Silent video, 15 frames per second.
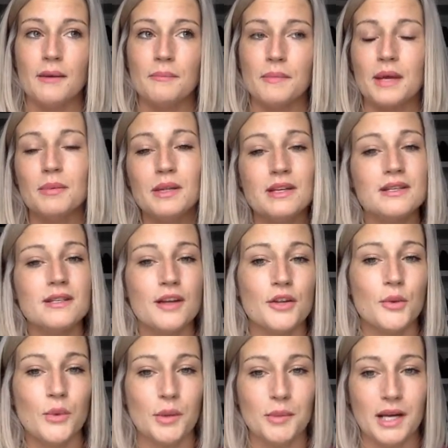maybe there's
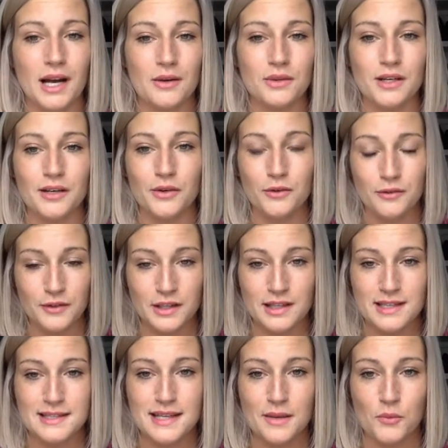other women out there who feel
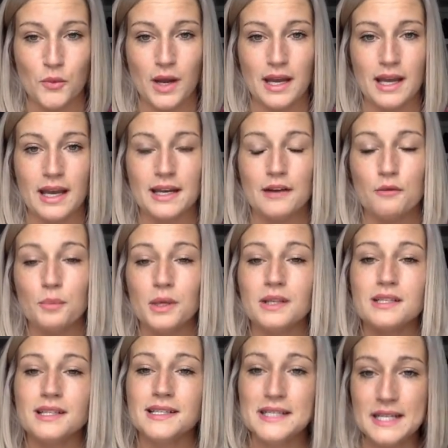the same way. And I've
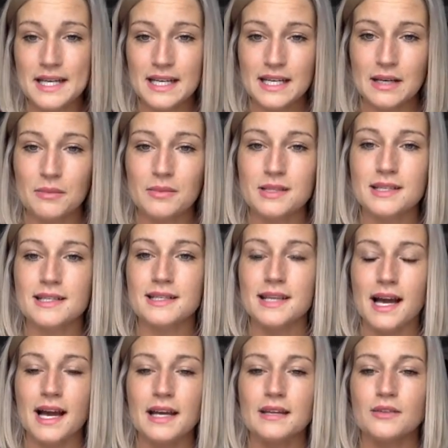built a team
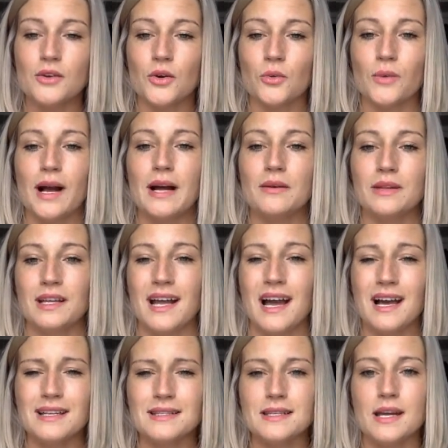designed around the
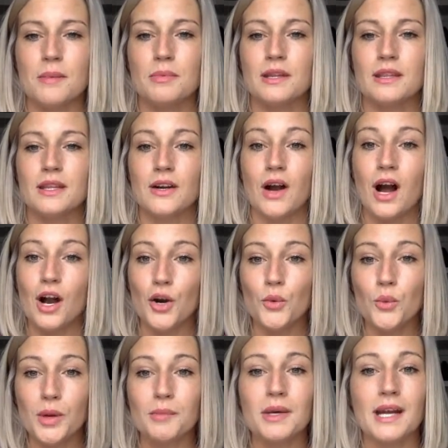concept that there are
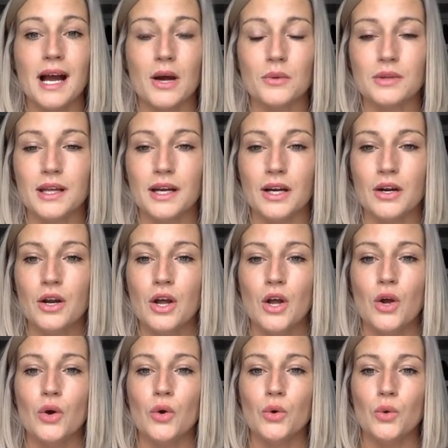women out there
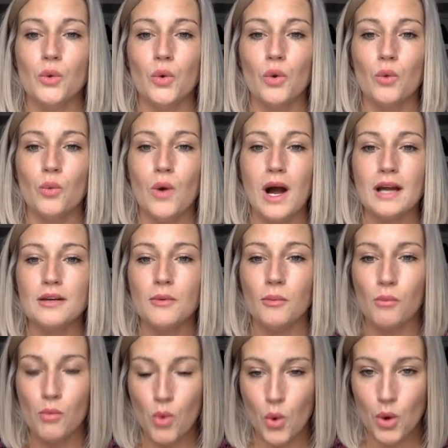who want
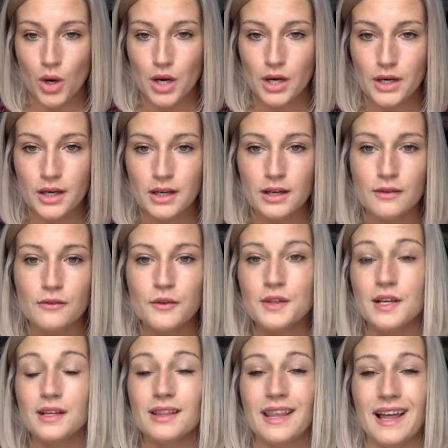more for
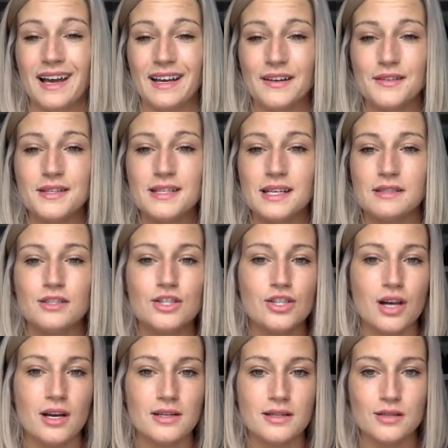their lives than
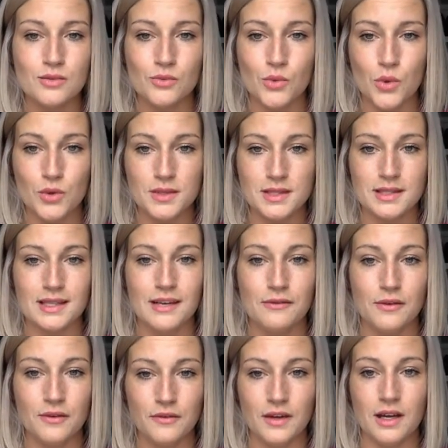just the roles that they
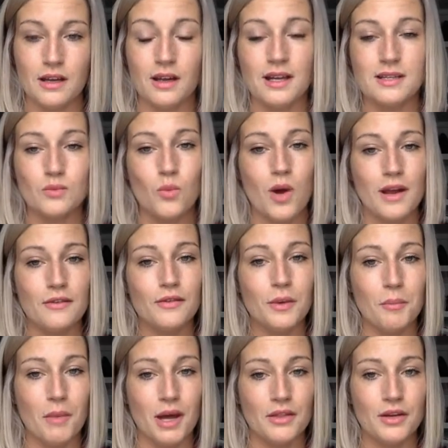fulfill as wife
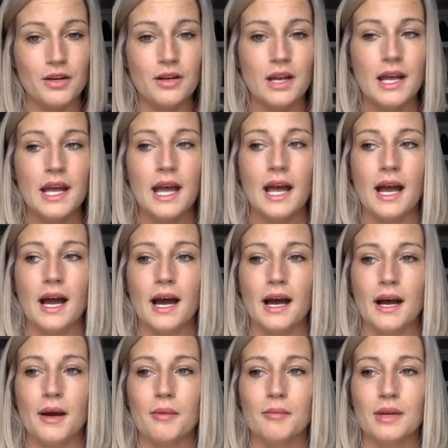and mother.
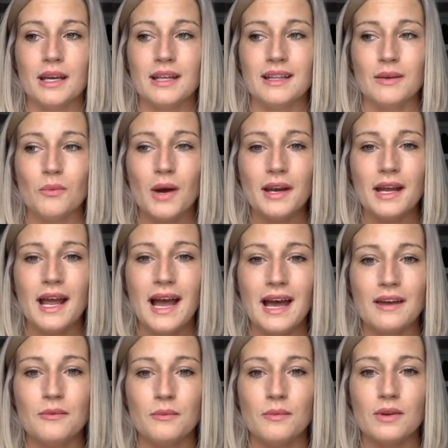And they want to
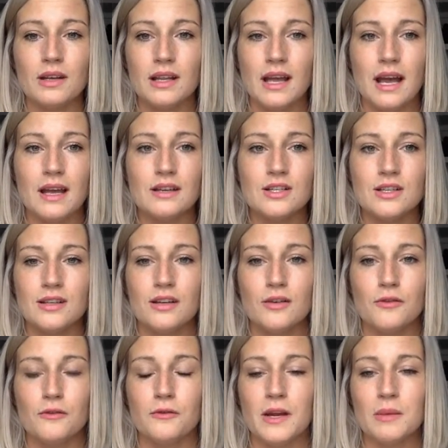add to
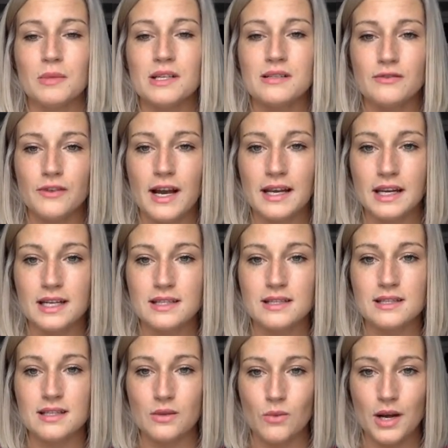their family's
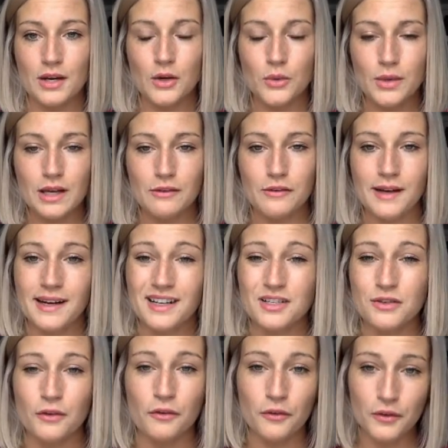finances. They want to create
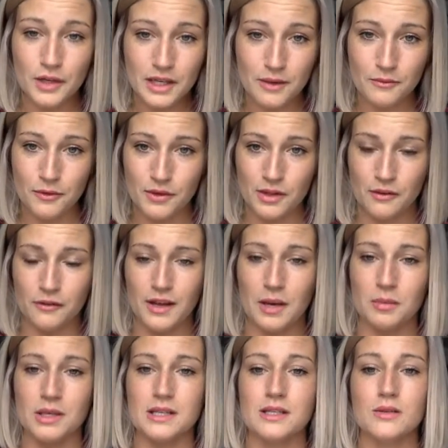financial freedom for their
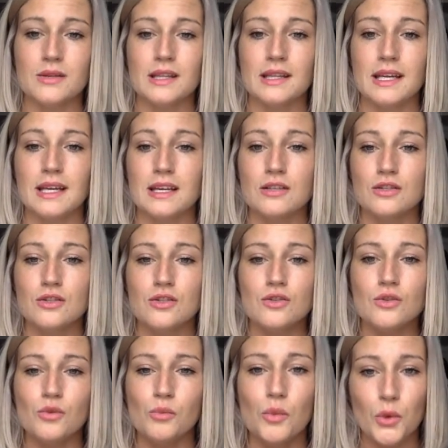families so that they can
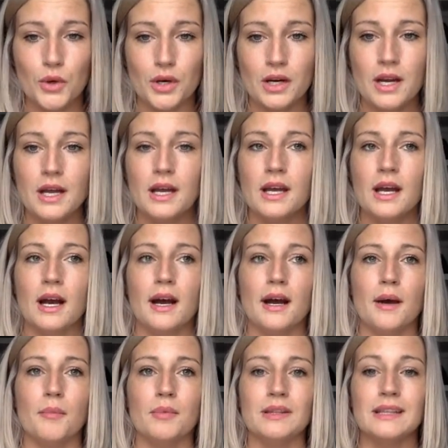do more,
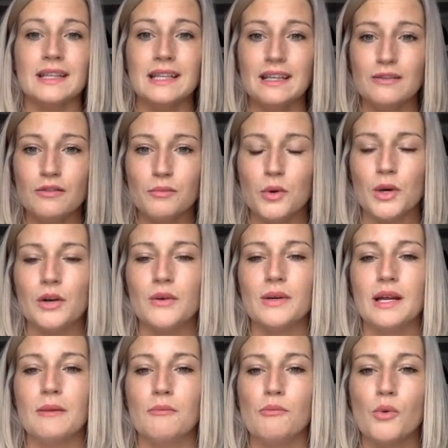live more,
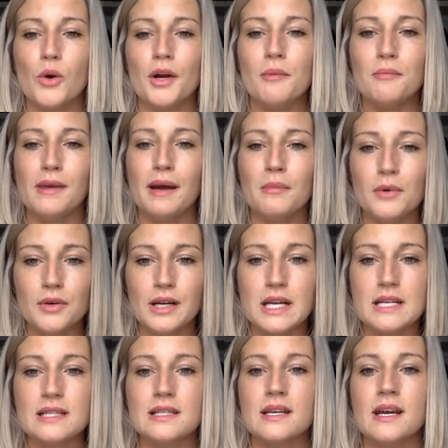create more
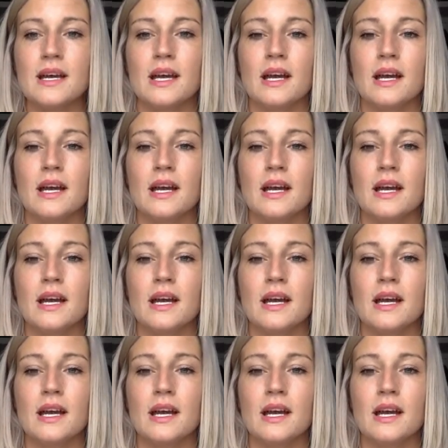memories,